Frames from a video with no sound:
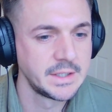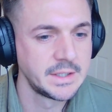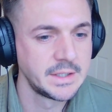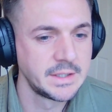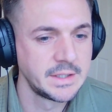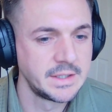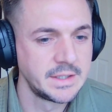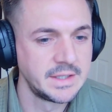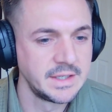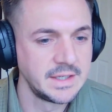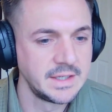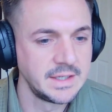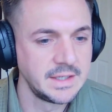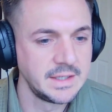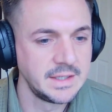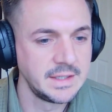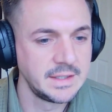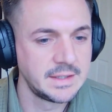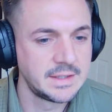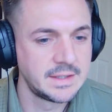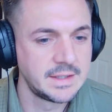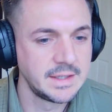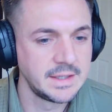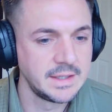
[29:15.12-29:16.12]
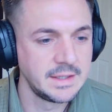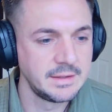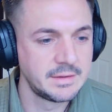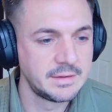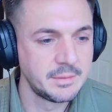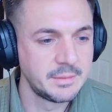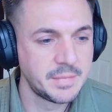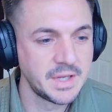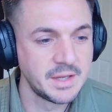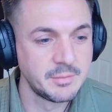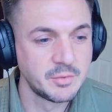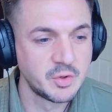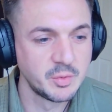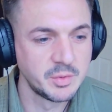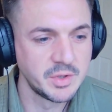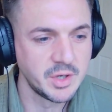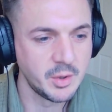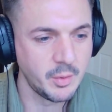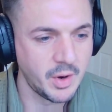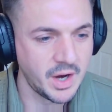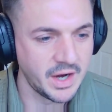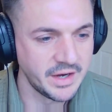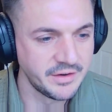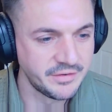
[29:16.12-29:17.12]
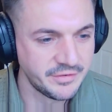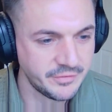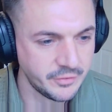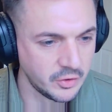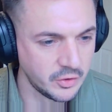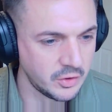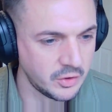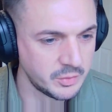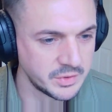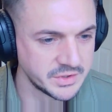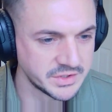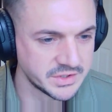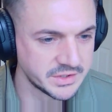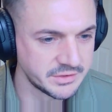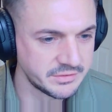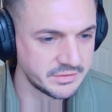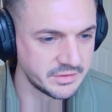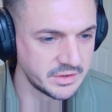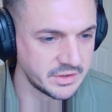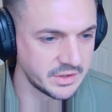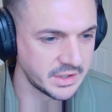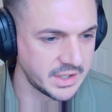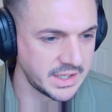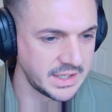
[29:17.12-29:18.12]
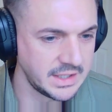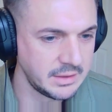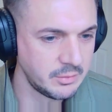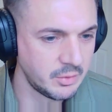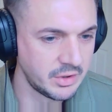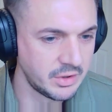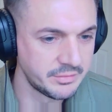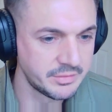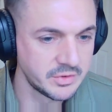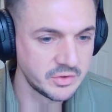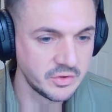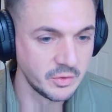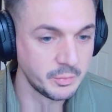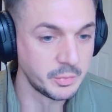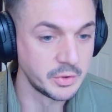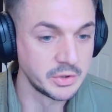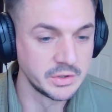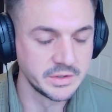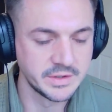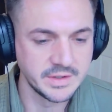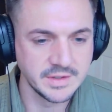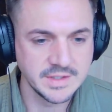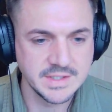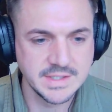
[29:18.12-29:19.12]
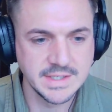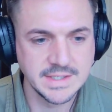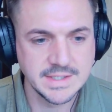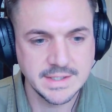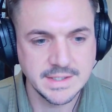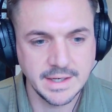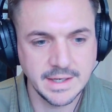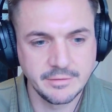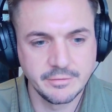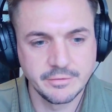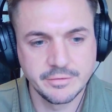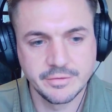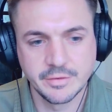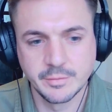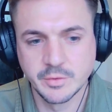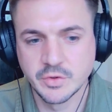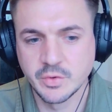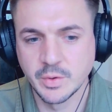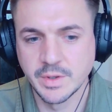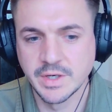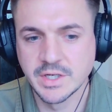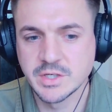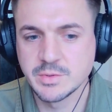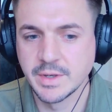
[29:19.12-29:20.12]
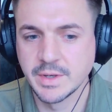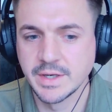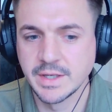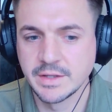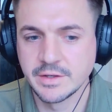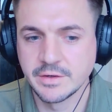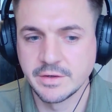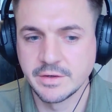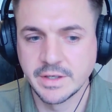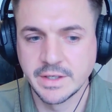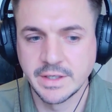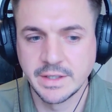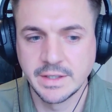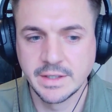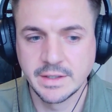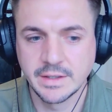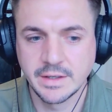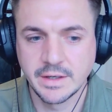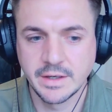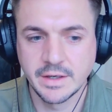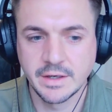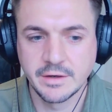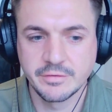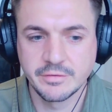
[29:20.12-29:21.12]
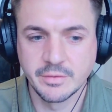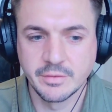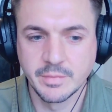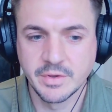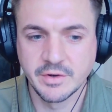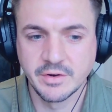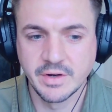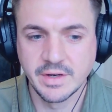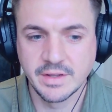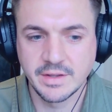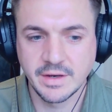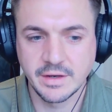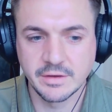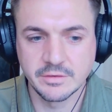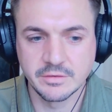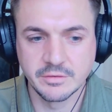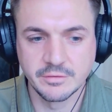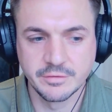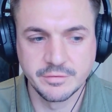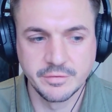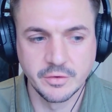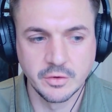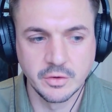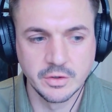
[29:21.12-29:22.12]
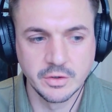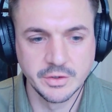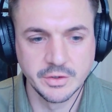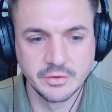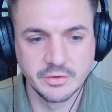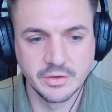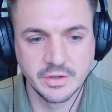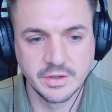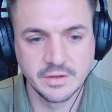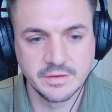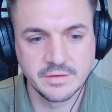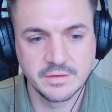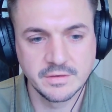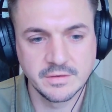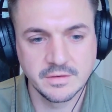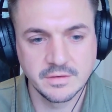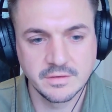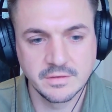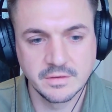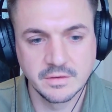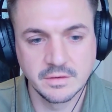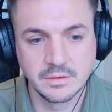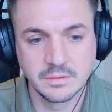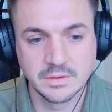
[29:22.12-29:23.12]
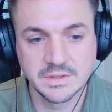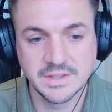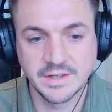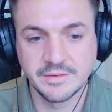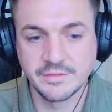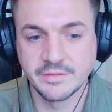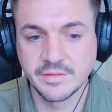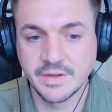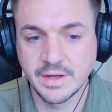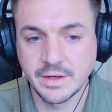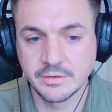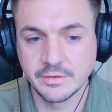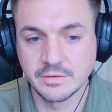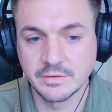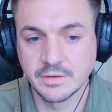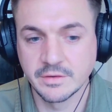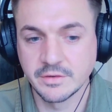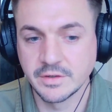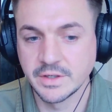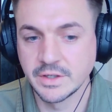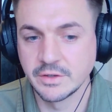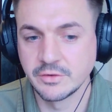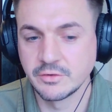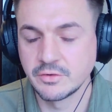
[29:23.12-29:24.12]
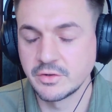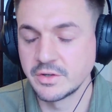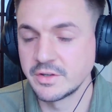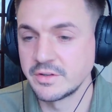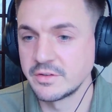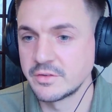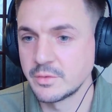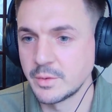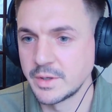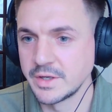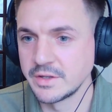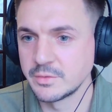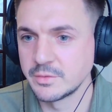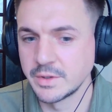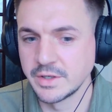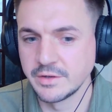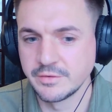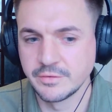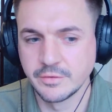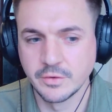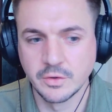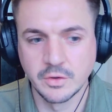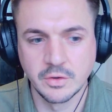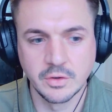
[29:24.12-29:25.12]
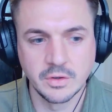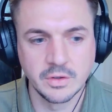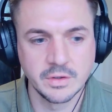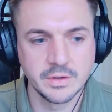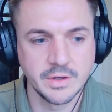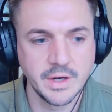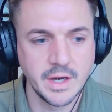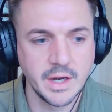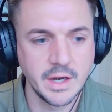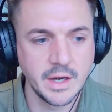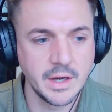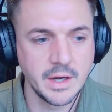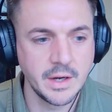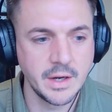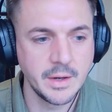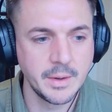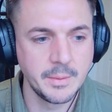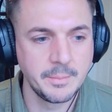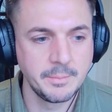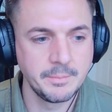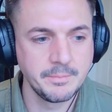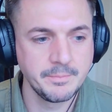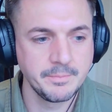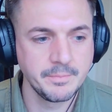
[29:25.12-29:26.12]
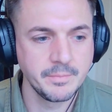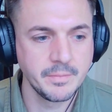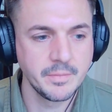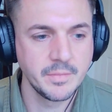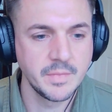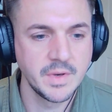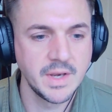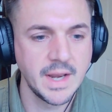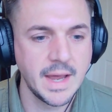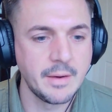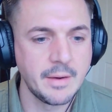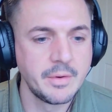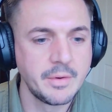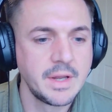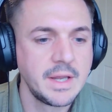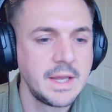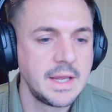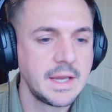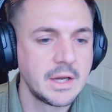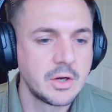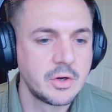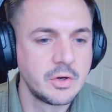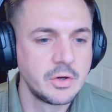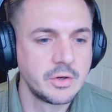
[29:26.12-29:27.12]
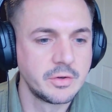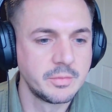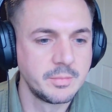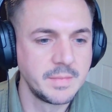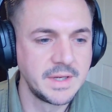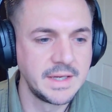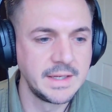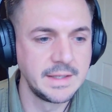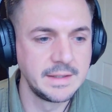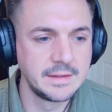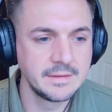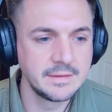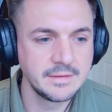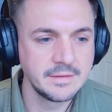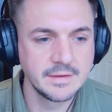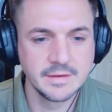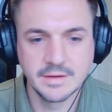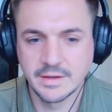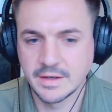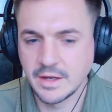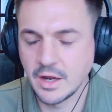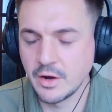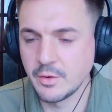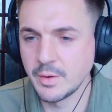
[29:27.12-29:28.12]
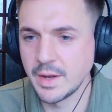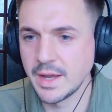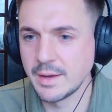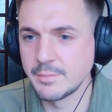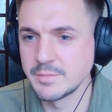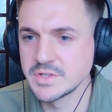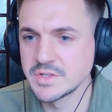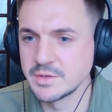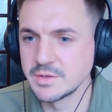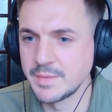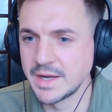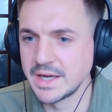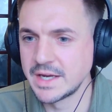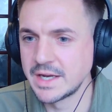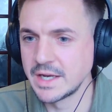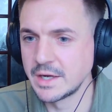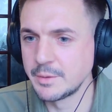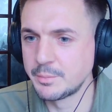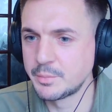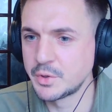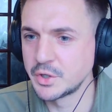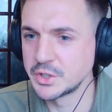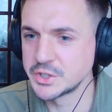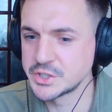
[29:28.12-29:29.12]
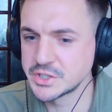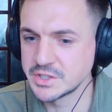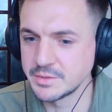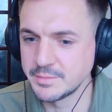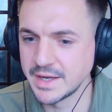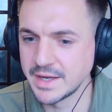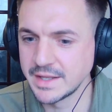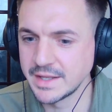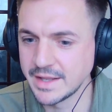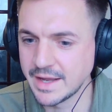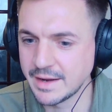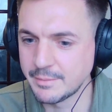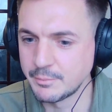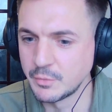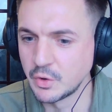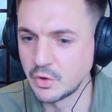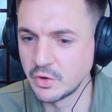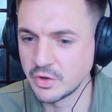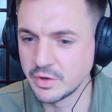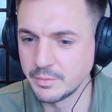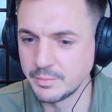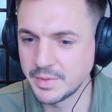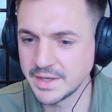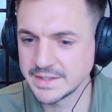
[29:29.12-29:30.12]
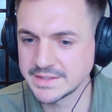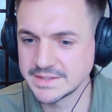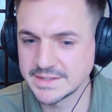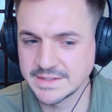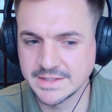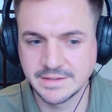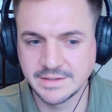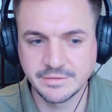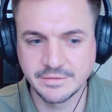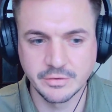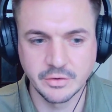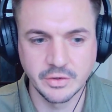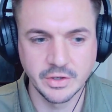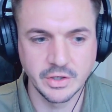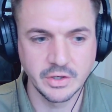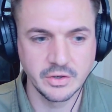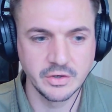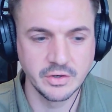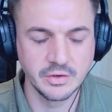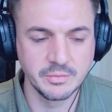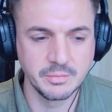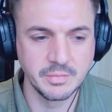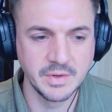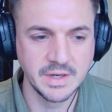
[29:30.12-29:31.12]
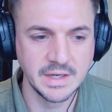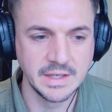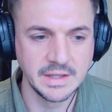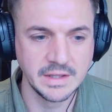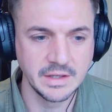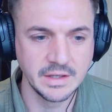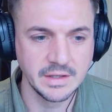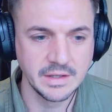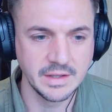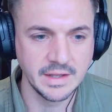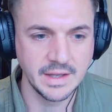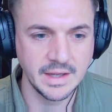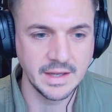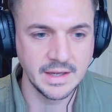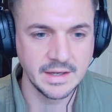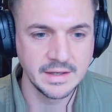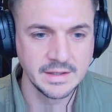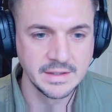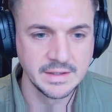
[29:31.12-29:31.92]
the BMW i4 was a key one, doubled its discount from 2023, from 3,400 to 7,300 in 2024. Now, it could mean the OEMs are making a push to make that more competitive, or it could mean that they're